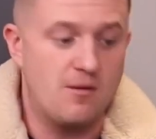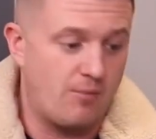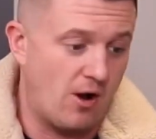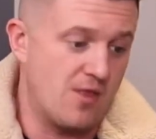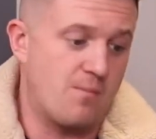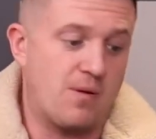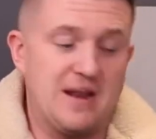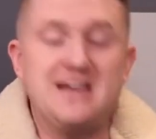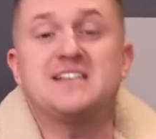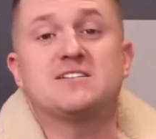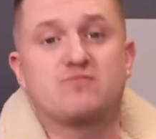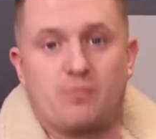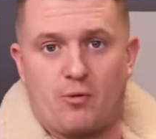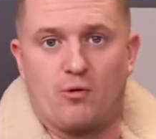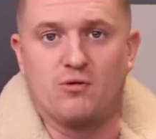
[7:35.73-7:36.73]
by the police
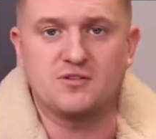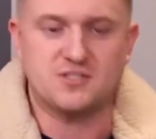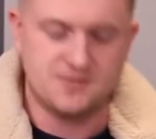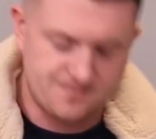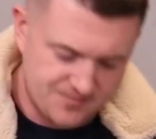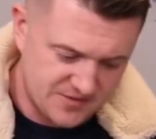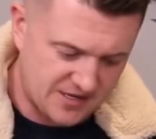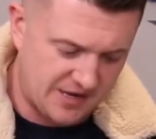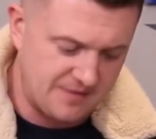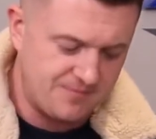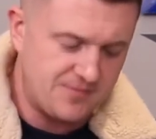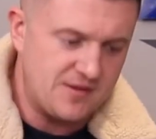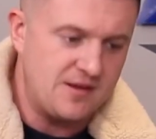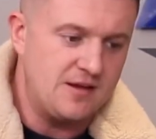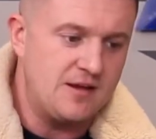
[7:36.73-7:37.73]
reports,
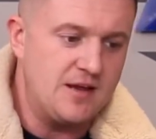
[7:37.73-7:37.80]
okay,